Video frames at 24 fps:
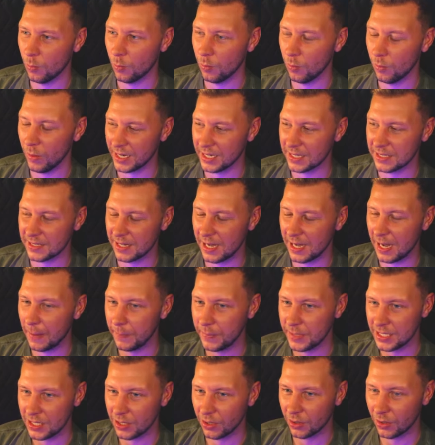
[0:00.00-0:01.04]
like a
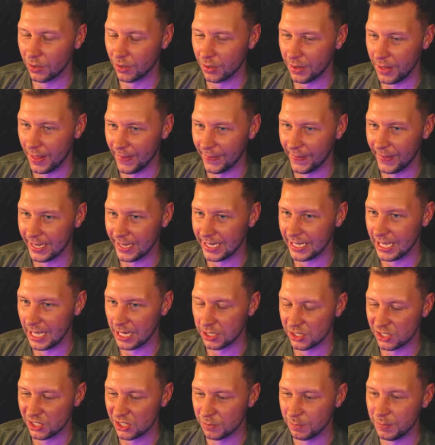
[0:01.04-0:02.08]
zombie girl that like
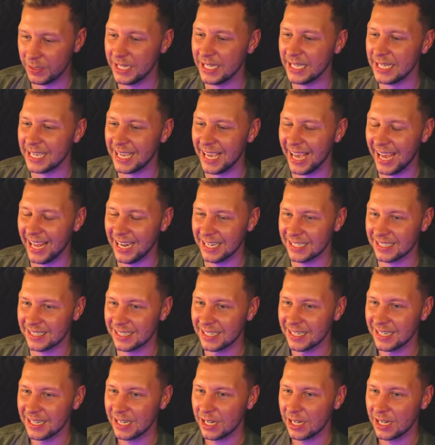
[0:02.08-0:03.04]
can speak and is